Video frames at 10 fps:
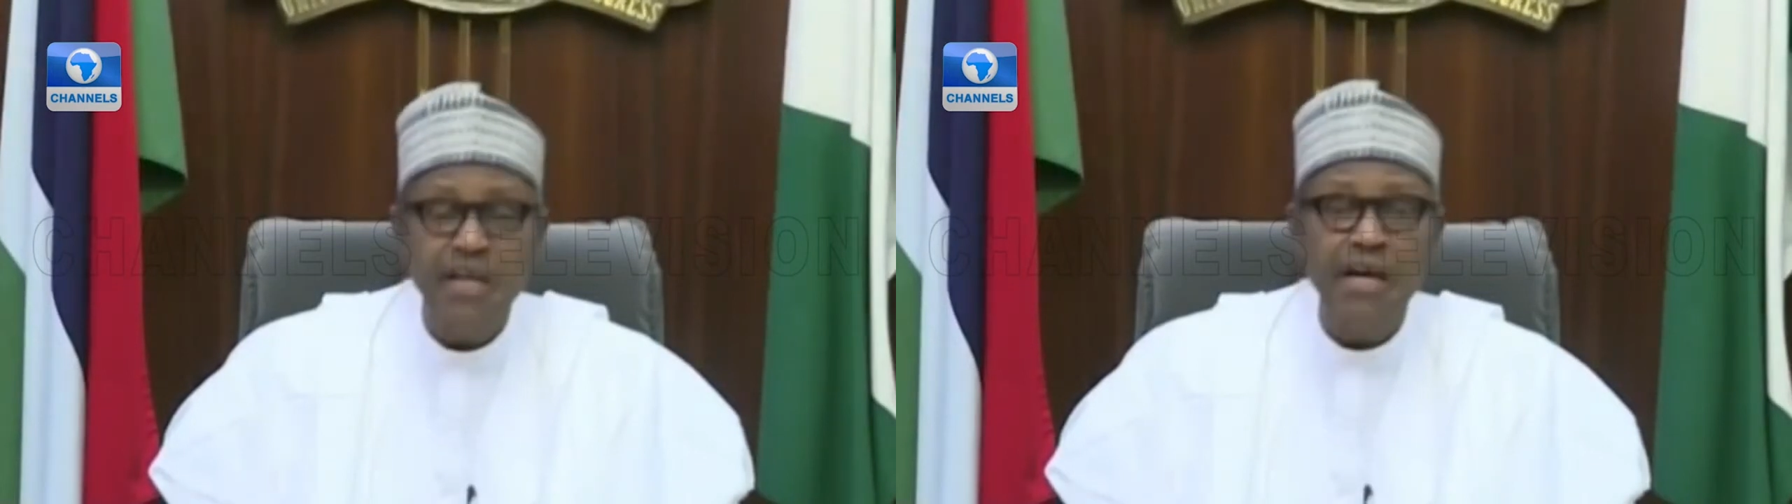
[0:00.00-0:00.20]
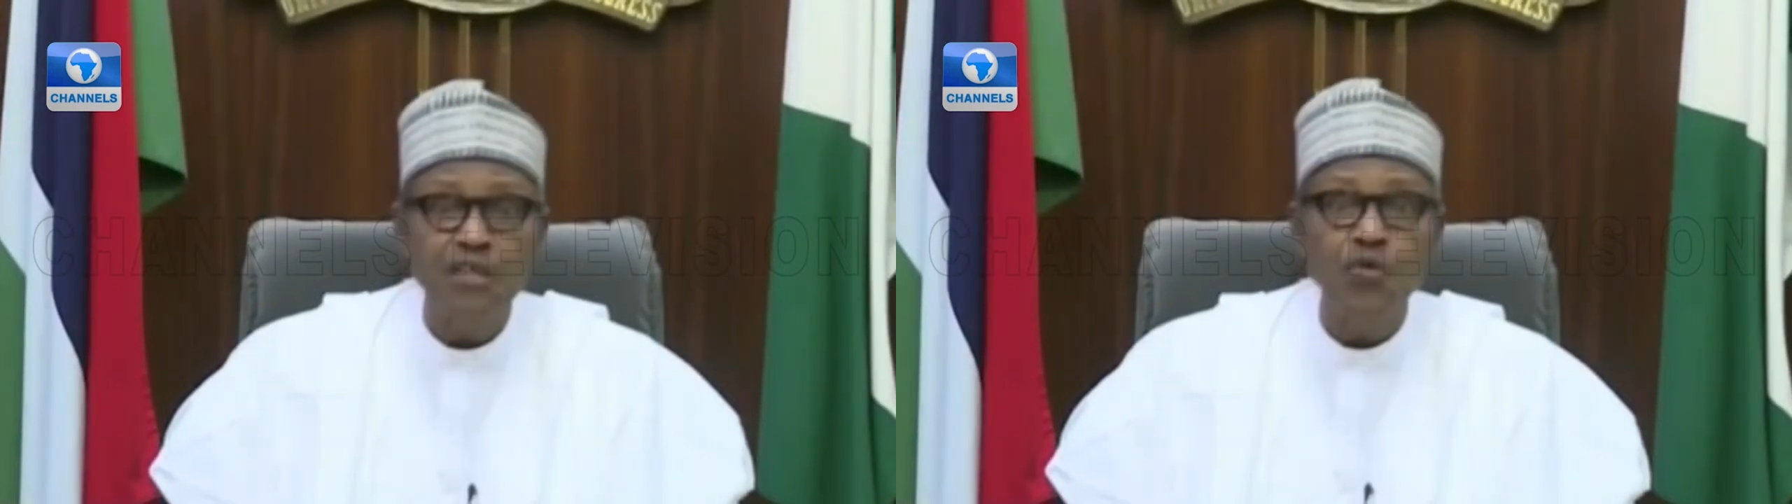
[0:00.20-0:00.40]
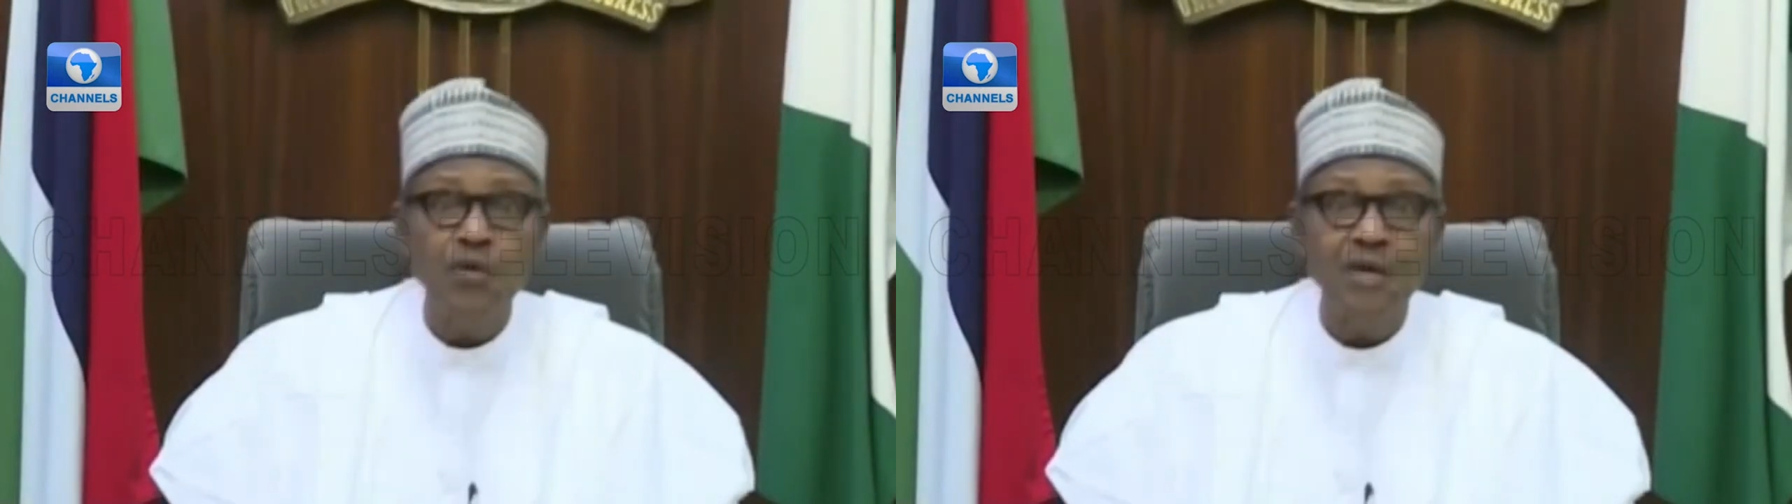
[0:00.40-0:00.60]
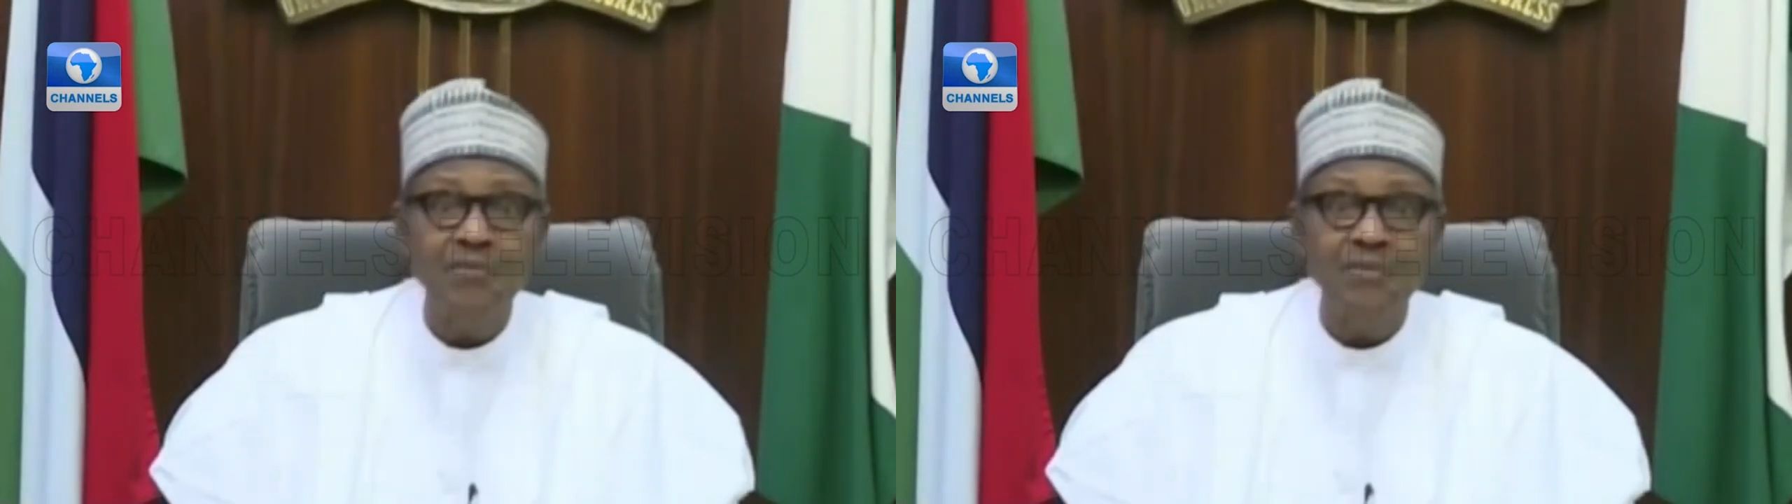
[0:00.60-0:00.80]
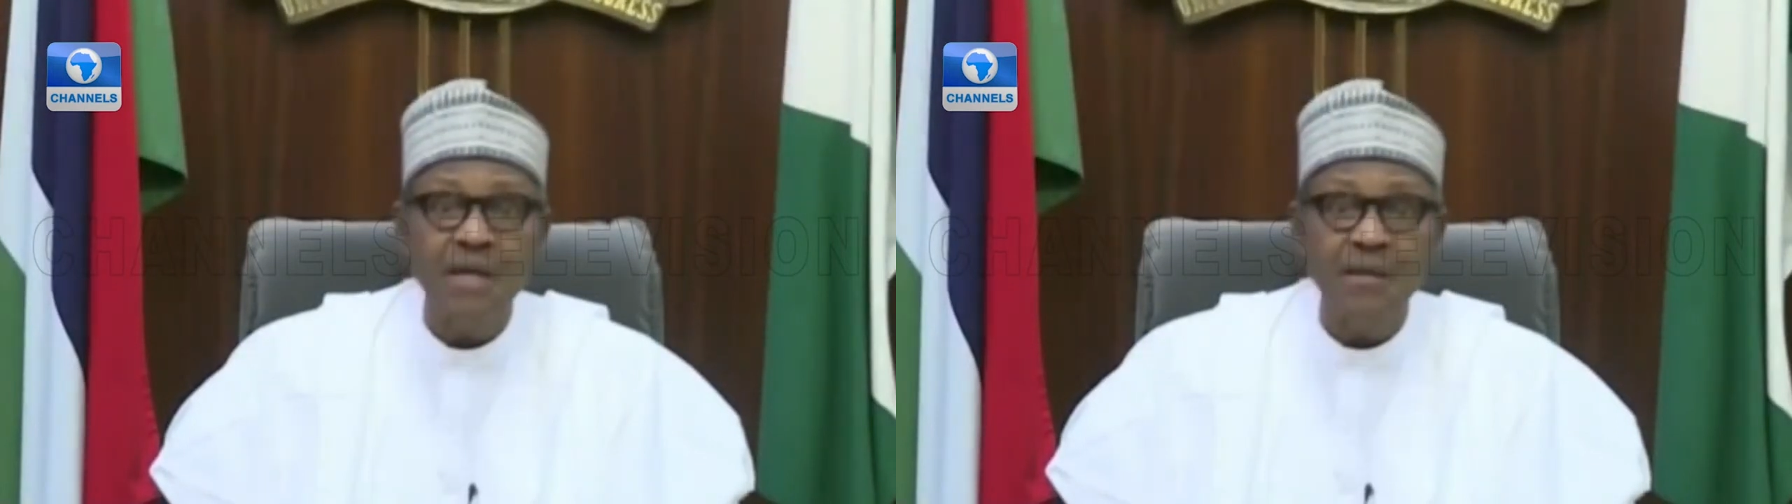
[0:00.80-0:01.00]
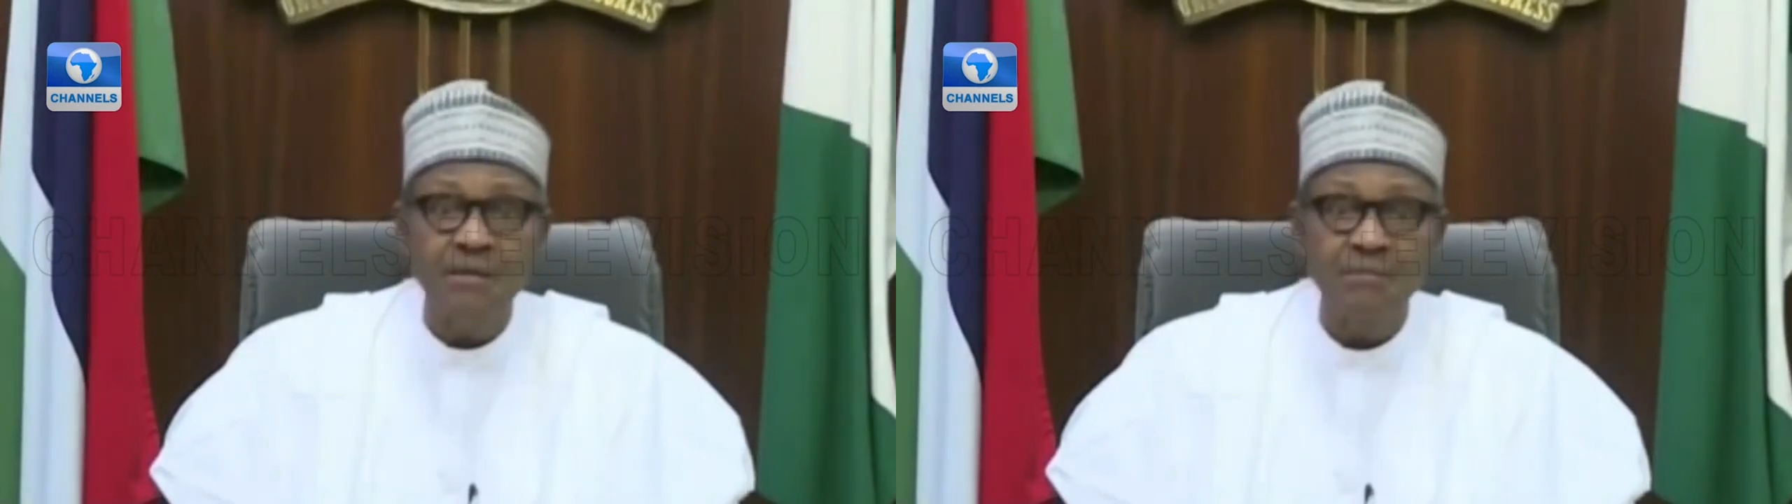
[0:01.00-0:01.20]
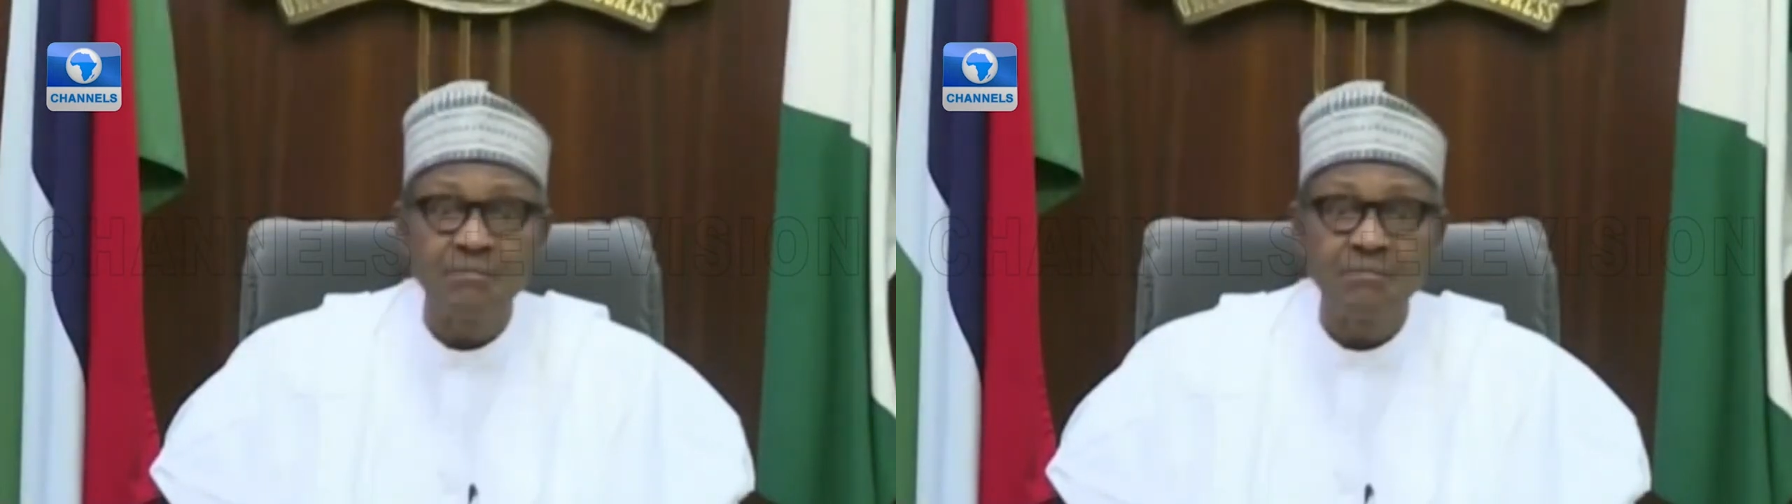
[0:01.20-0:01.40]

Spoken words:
like we have done.